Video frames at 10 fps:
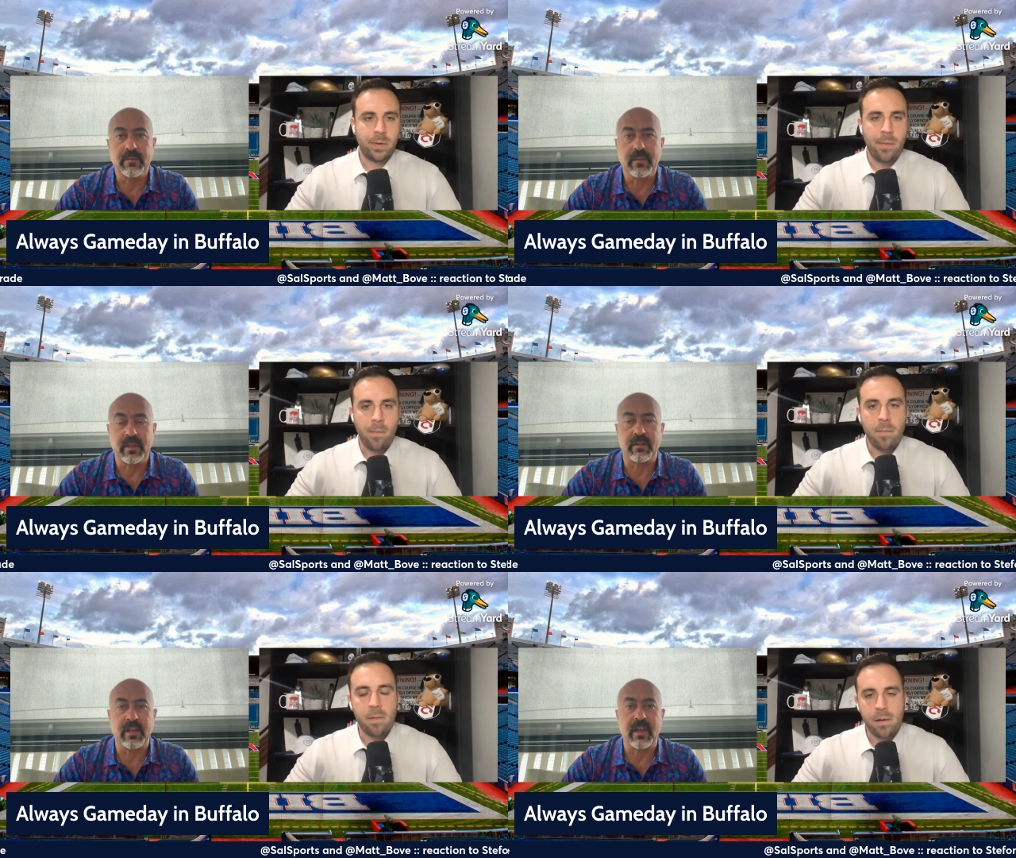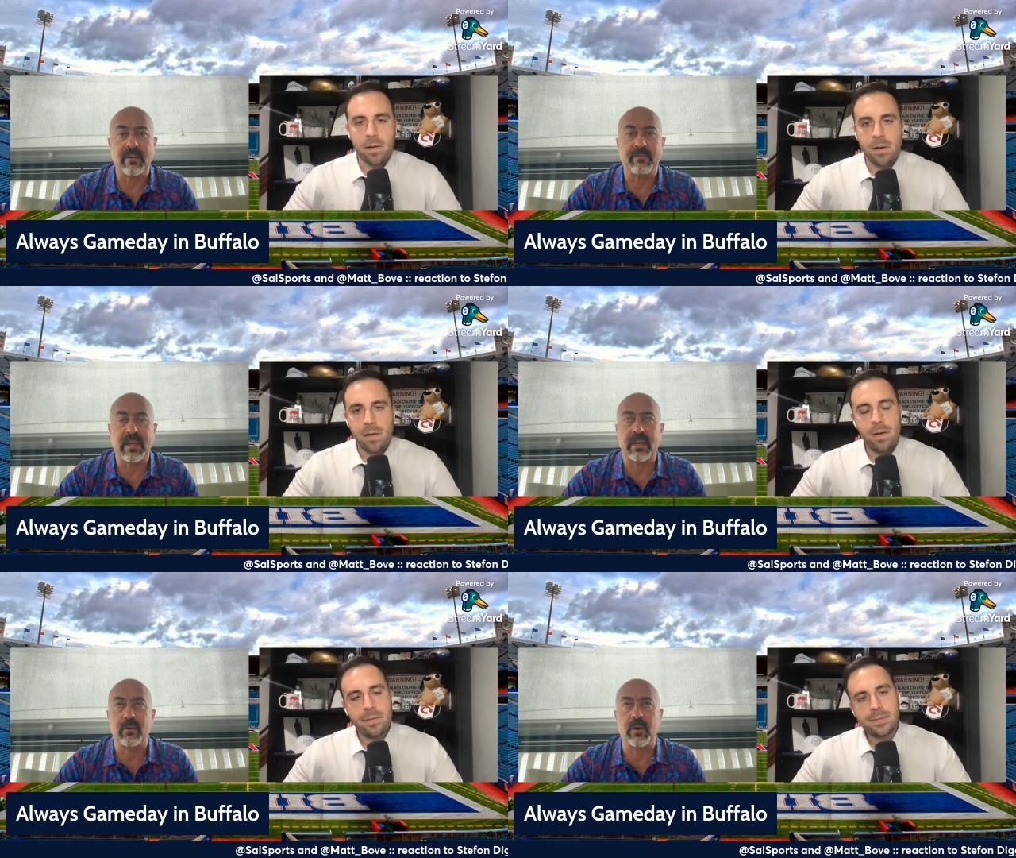Speaker 1: They they have mm-hmm.
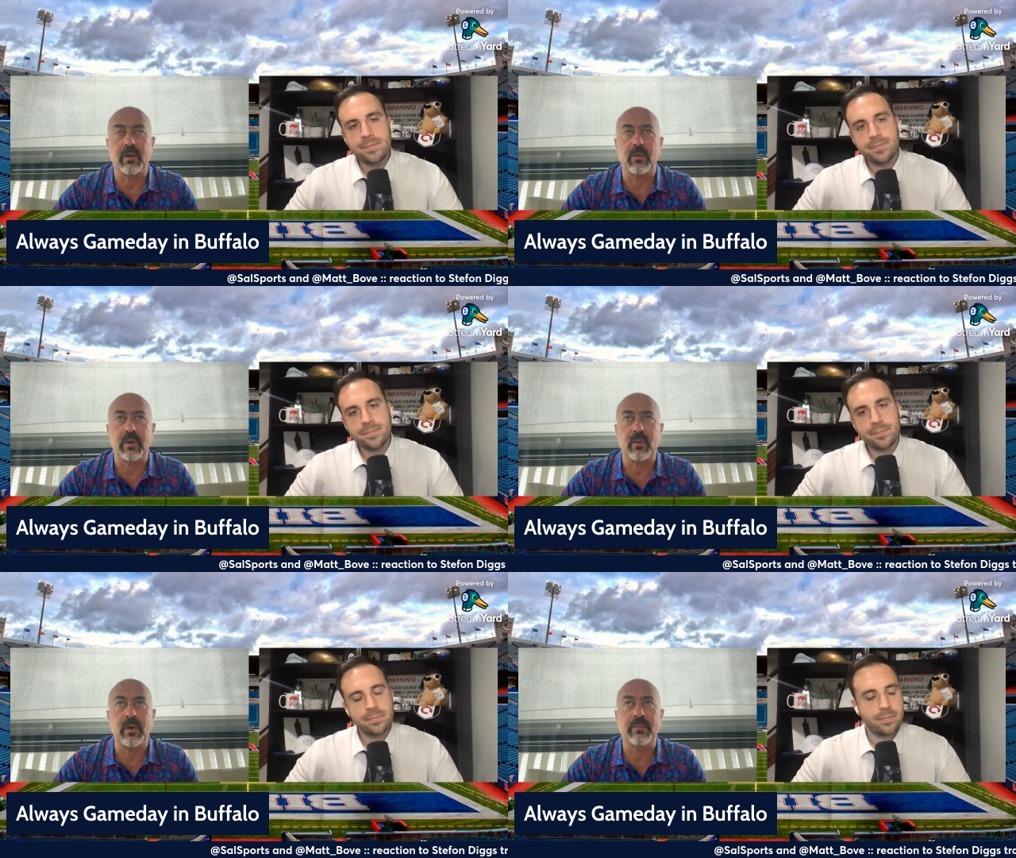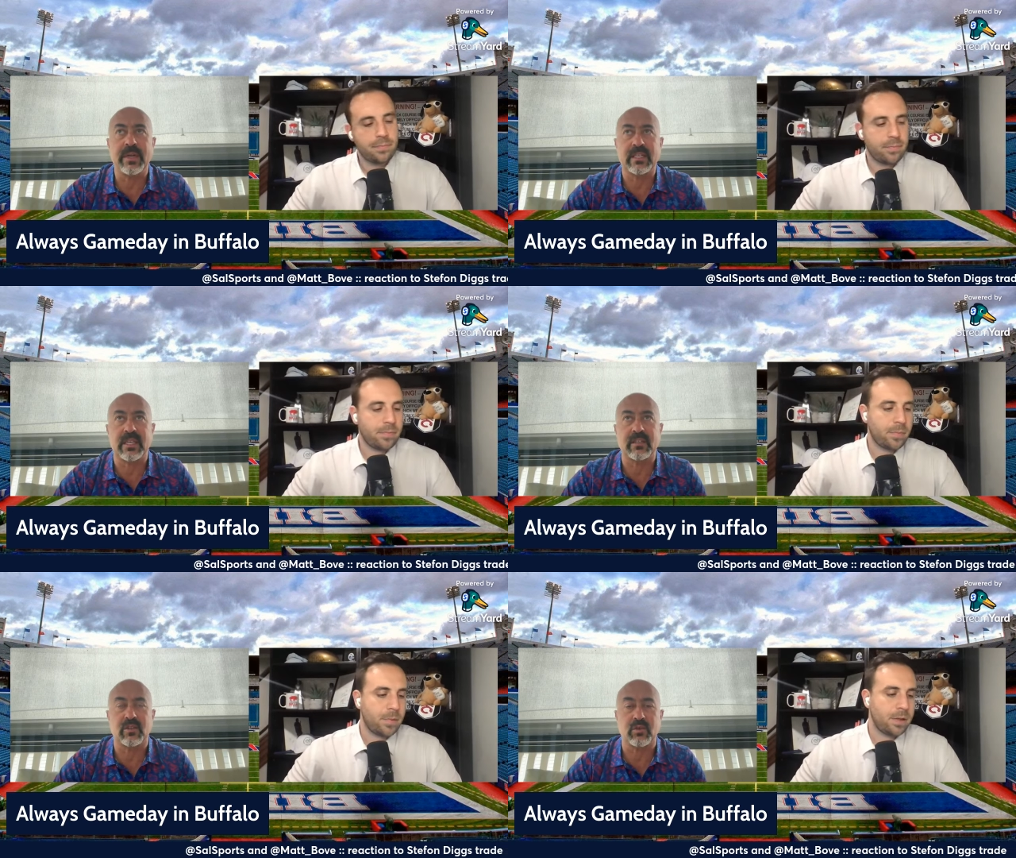made would it, it wouldn't make
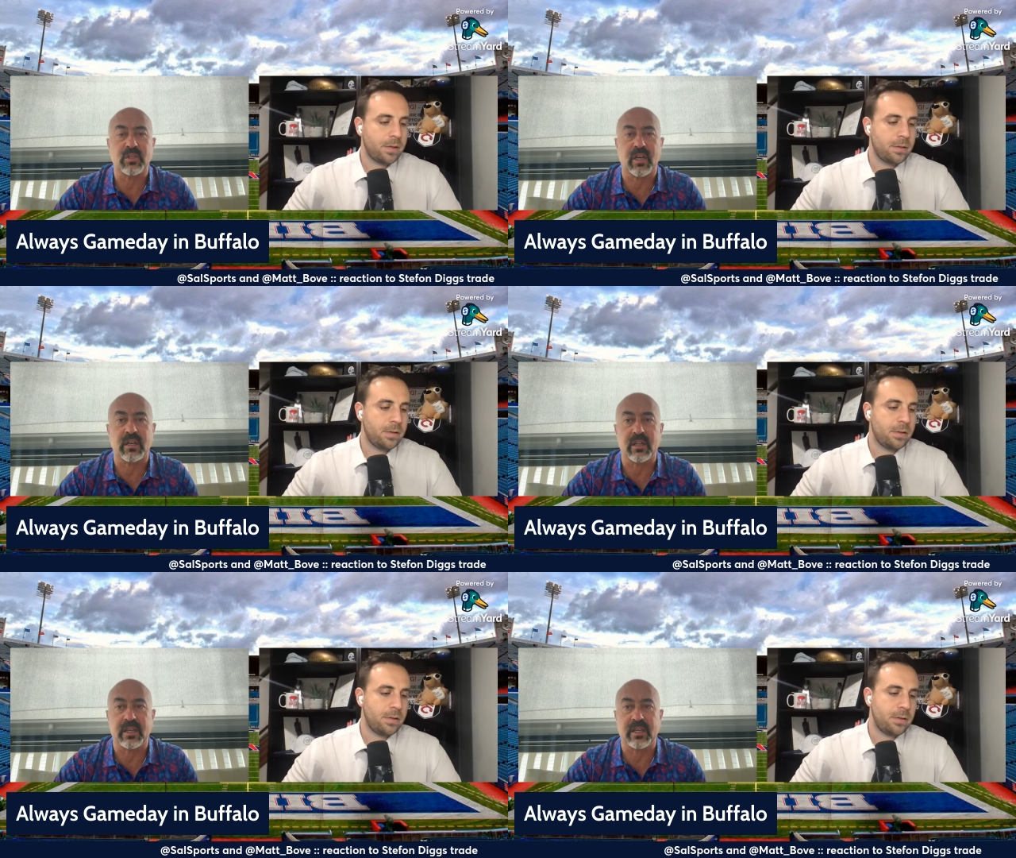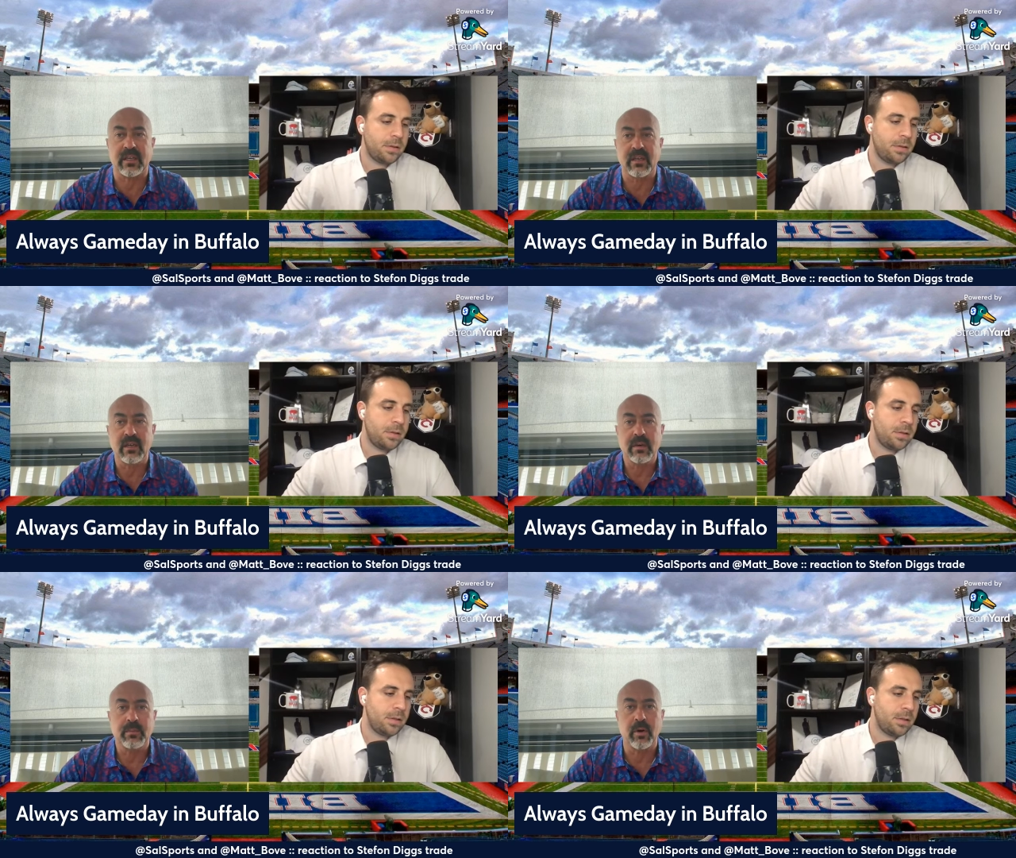sense to suddenly
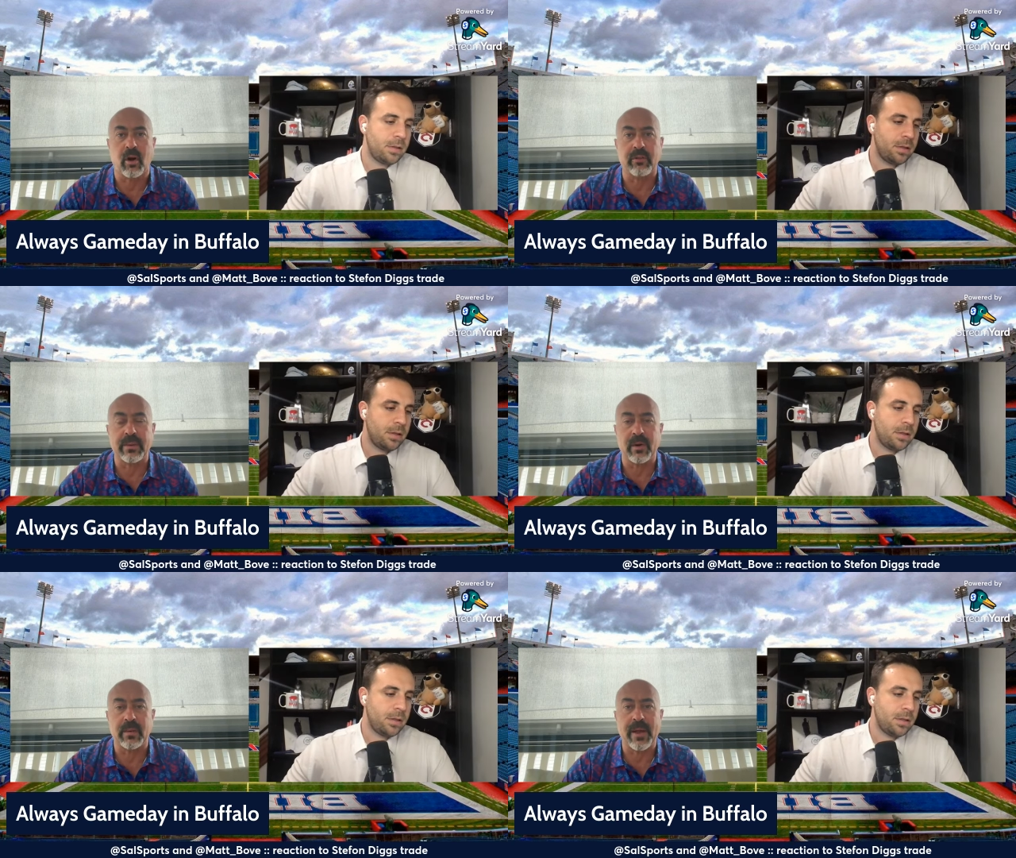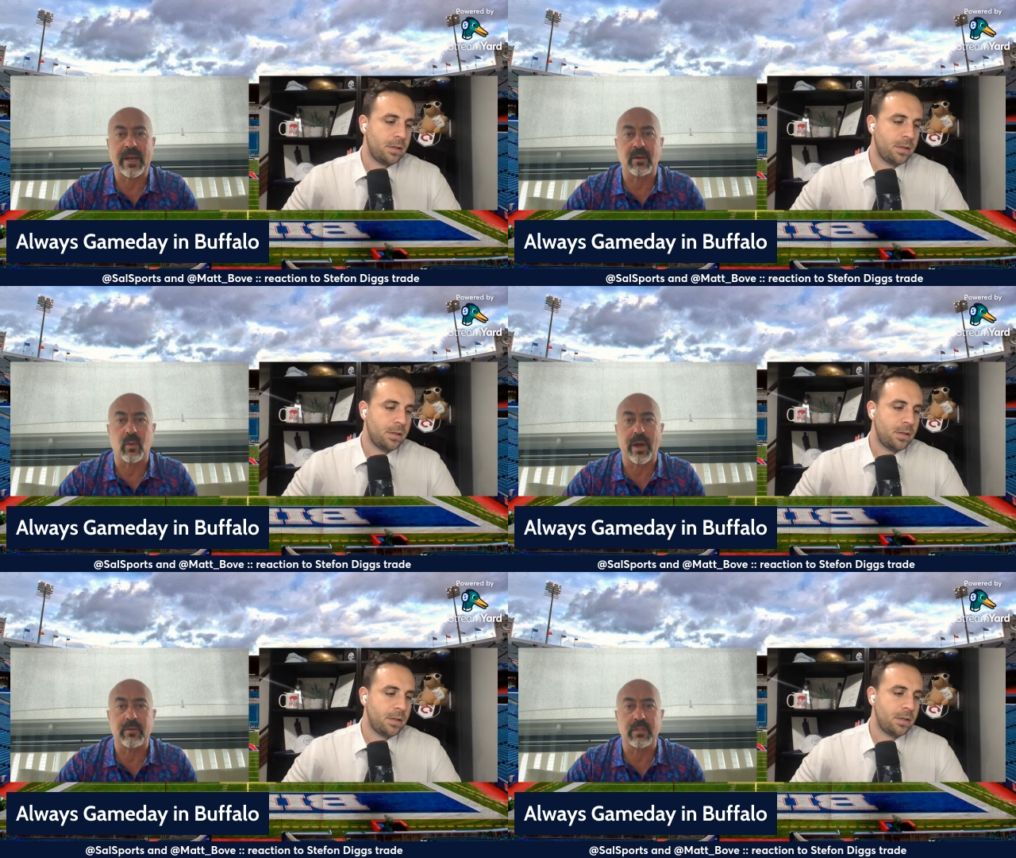put all that money back into
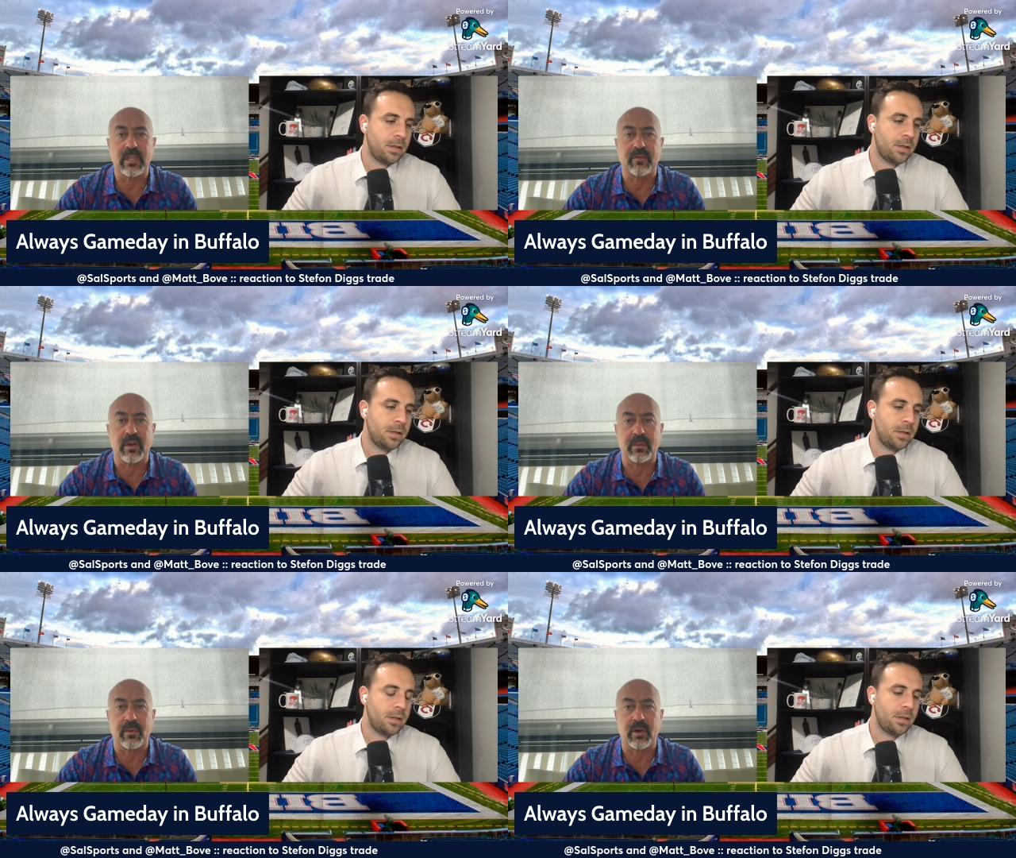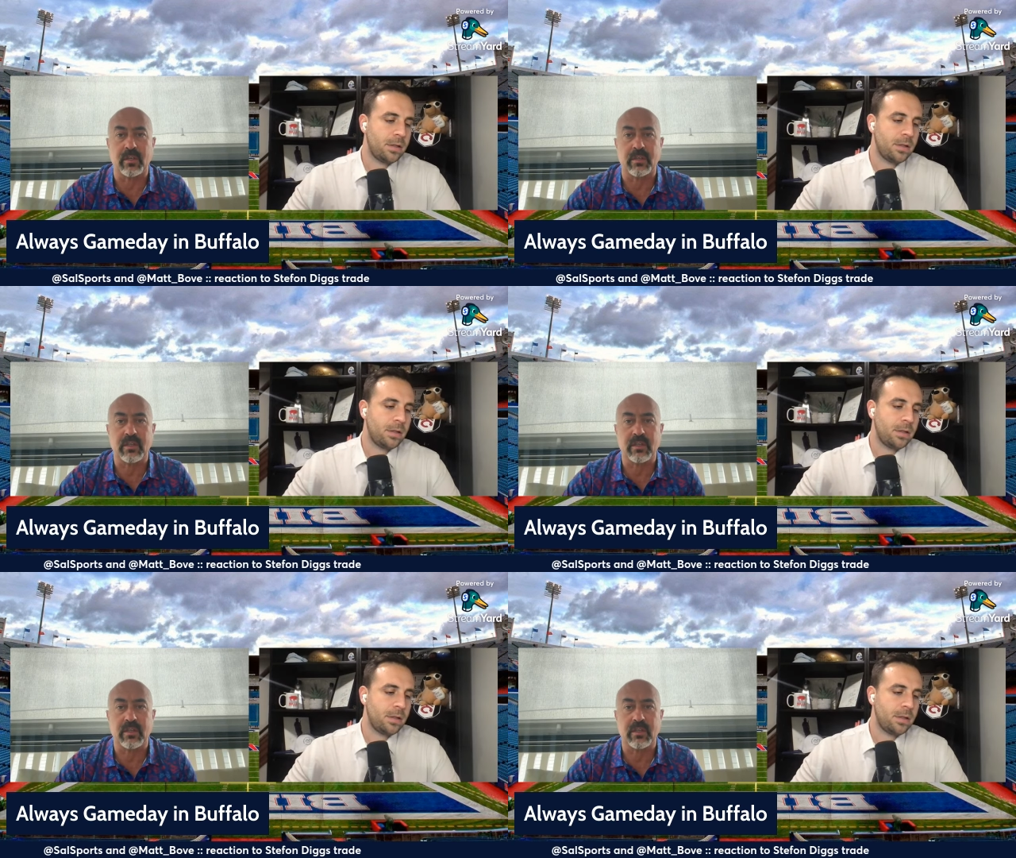wide receiver on the books